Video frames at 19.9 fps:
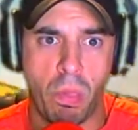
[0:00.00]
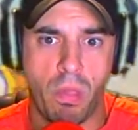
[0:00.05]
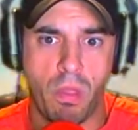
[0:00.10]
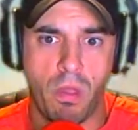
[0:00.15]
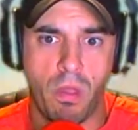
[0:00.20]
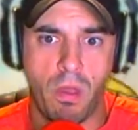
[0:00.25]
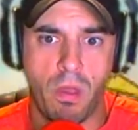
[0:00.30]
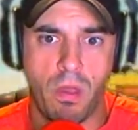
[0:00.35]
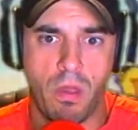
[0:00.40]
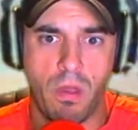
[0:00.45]

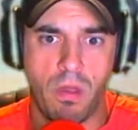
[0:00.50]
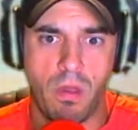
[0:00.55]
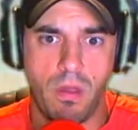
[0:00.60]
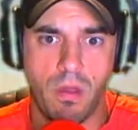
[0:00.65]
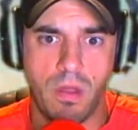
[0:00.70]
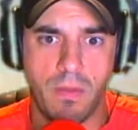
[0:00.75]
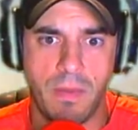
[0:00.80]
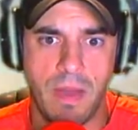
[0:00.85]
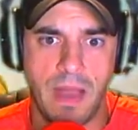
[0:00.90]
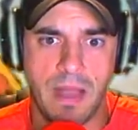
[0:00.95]
Uh,
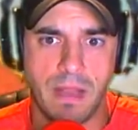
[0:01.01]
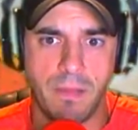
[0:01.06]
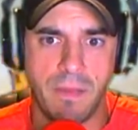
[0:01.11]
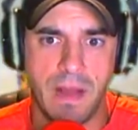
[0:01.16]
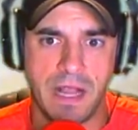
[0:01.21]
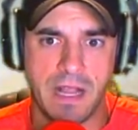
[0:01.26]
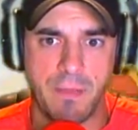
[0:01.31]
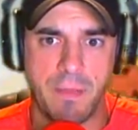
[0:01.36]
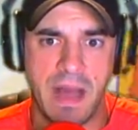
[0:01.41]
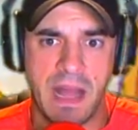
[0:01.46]
come on, come
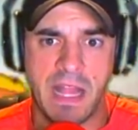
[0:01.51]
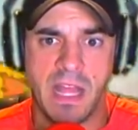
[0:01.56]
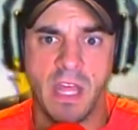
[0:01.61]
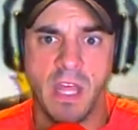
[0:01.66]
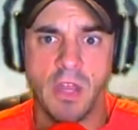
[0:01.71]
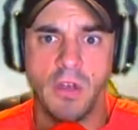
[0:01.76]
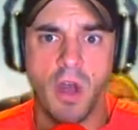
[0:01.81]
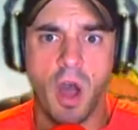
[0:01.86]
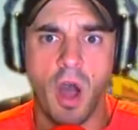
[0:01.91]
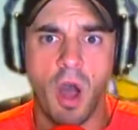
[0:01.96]
on, come on.
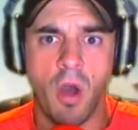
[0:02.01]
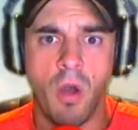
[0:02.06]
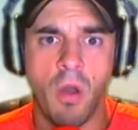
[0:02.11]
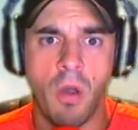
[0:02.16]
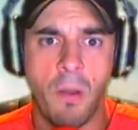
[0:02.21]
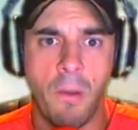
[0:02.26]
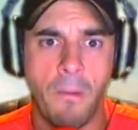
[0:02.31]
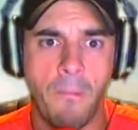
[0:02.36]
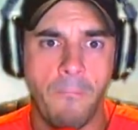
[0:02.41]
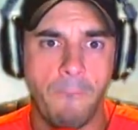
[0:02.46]
No!
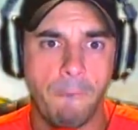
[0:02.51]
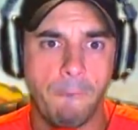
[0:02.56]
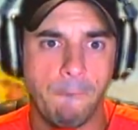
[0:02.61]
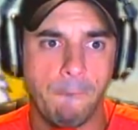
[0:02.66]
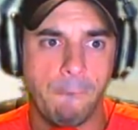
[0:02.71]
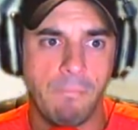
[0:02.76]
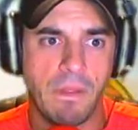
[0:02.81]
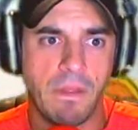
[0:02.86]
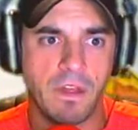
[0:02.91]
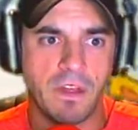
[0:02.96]

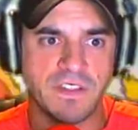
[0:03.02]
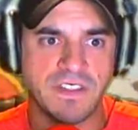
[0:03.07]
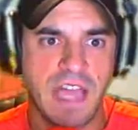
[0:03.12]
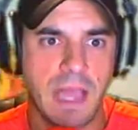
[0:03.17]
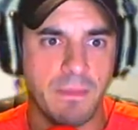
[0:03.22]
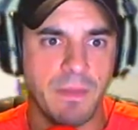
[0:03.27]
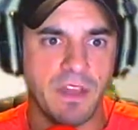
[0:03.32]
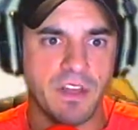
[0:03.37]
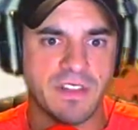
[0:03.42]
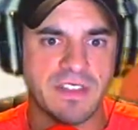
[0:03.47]
Good
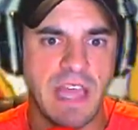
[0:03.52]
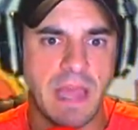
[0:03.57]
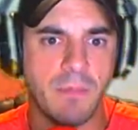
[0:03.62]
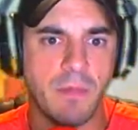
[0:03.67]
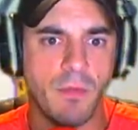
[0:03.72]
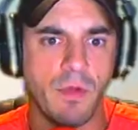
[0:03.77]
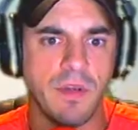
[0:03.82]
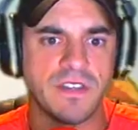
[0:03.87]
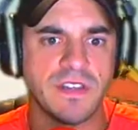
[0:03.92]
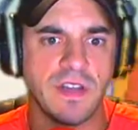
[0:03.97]
timing. Good
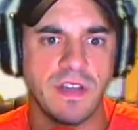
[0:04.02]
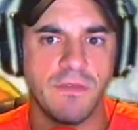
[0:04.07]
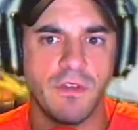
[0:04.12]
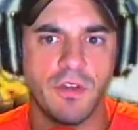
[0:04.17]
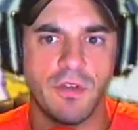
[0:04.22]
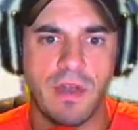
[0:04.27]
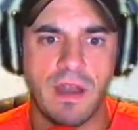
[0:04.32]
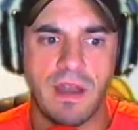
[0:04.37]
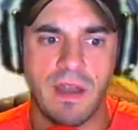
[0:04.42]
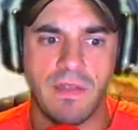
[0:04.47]
timing, boys. I'll give you
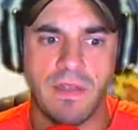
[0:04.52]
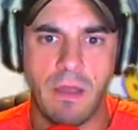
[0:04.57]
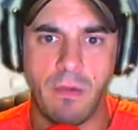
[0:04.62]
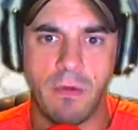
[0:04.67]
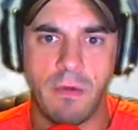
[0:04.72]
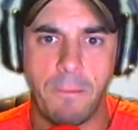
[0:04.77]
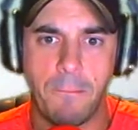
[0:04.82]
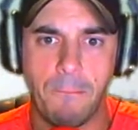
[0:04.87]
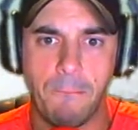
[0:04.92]
credit on that one.